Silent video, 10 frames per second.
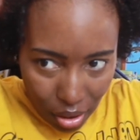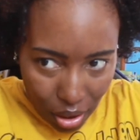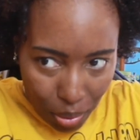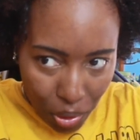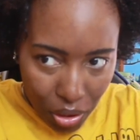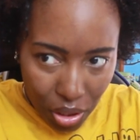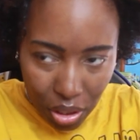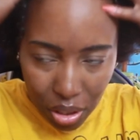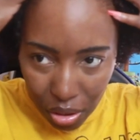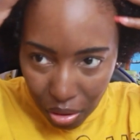deep
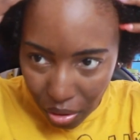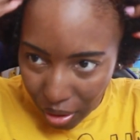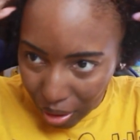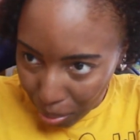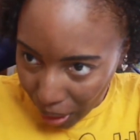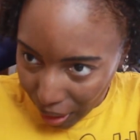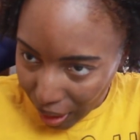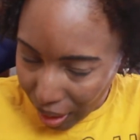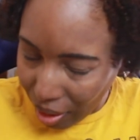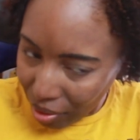conditioner in my
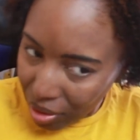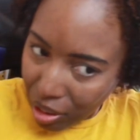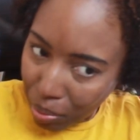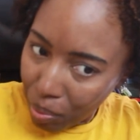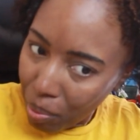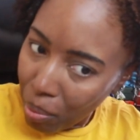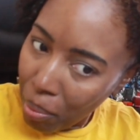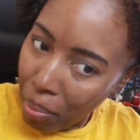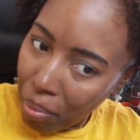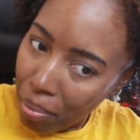hair, the deep
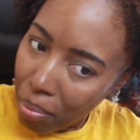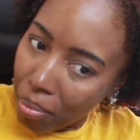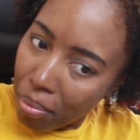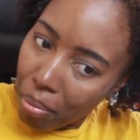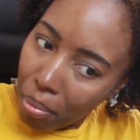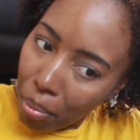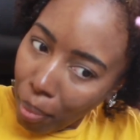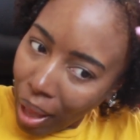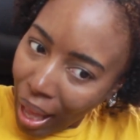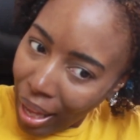
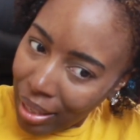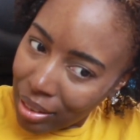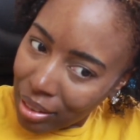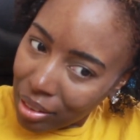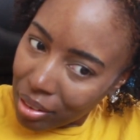mask.